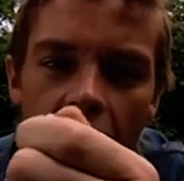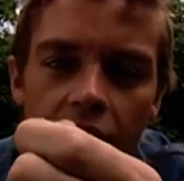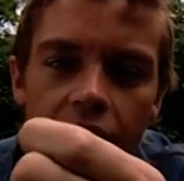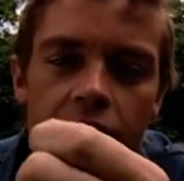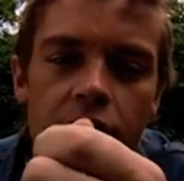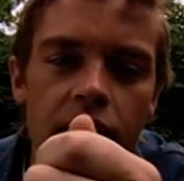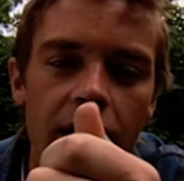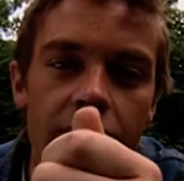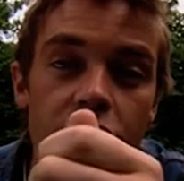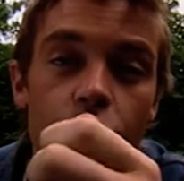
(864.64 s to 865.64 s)
and
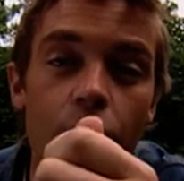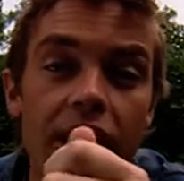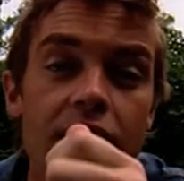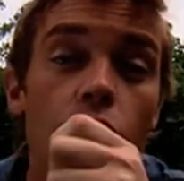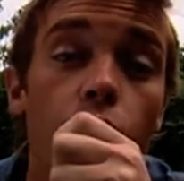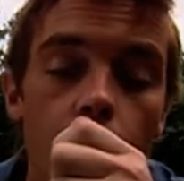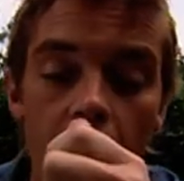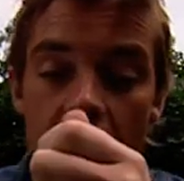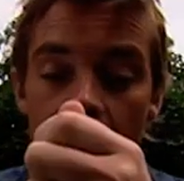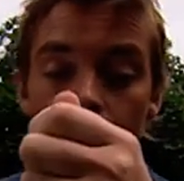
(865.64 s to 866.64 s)
gave a squeeze
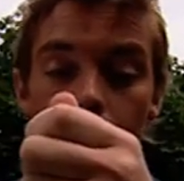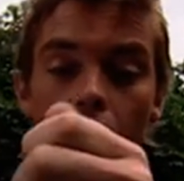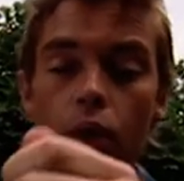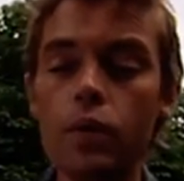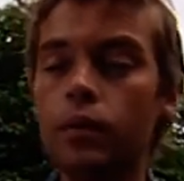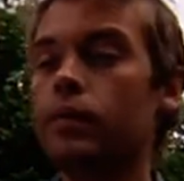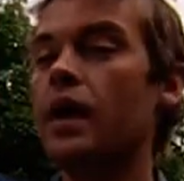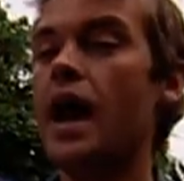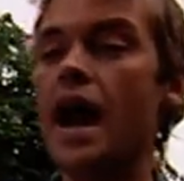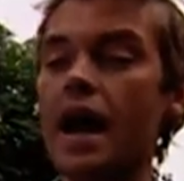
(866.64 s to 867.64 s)
and a blow
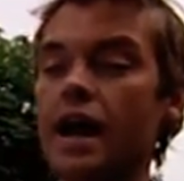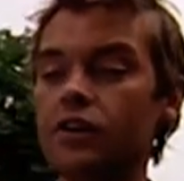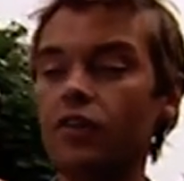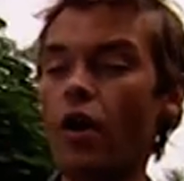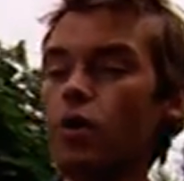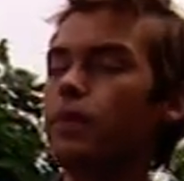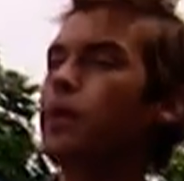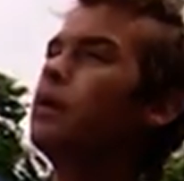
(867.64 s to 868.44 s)
and the rope